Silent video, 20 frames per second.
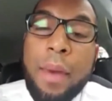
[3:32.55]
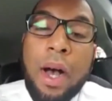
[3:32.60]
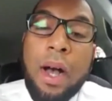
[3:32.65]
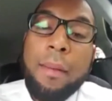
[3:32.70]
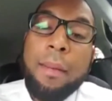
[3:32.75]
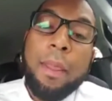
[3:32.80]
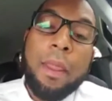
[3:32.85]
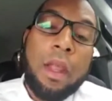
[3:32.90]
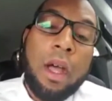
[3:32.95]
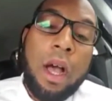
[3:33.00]

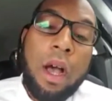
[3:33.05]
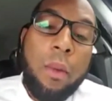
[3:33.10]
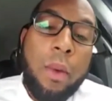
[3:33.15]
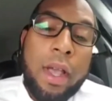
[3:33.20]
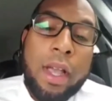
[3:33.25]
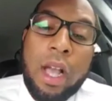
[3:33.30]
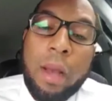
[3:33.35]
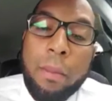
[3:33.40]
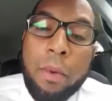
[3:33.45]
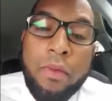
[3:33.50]
but I
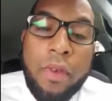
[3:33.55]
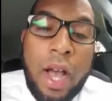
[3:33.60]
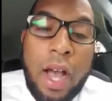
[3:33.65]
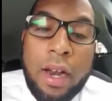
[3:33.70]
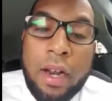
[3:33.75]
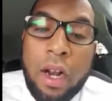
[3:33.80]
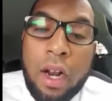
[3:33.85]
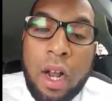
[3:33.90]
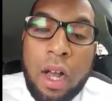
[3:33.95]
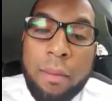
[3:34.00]
wake up
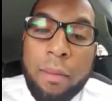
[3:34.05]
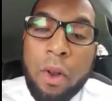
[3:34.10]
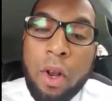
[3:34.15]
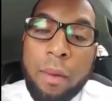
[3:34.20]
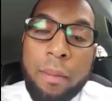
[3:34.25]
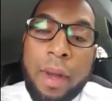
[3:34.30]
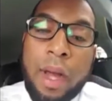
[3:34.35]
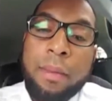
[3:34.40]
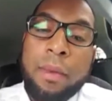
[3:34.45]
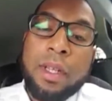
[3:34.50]
without an alarm
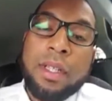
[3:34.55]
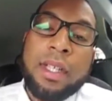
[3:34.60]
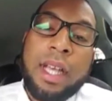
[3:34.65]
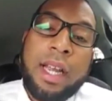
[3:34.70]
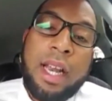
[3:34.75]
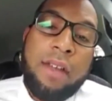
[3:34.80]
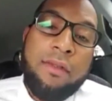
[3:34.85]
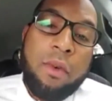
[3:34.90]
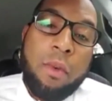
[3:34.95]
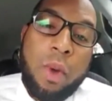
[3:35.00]
clock. But I'm not
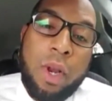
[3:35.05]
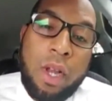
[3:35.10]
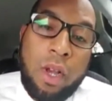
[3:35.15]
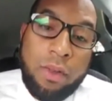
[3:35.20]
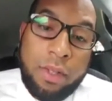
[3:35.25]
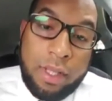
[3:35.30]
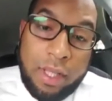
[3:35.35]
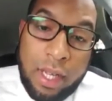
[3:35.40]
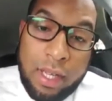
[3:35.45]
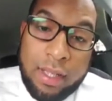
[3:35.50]
saying everyone
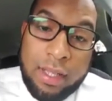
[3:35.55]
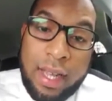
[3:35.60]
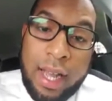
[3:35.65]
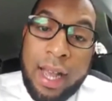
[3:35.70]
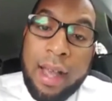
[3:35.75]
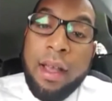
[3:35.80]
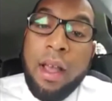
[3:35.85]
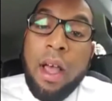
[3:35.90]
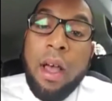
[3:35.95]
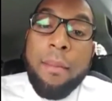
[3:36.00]
else does
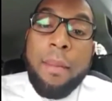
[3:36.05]
that.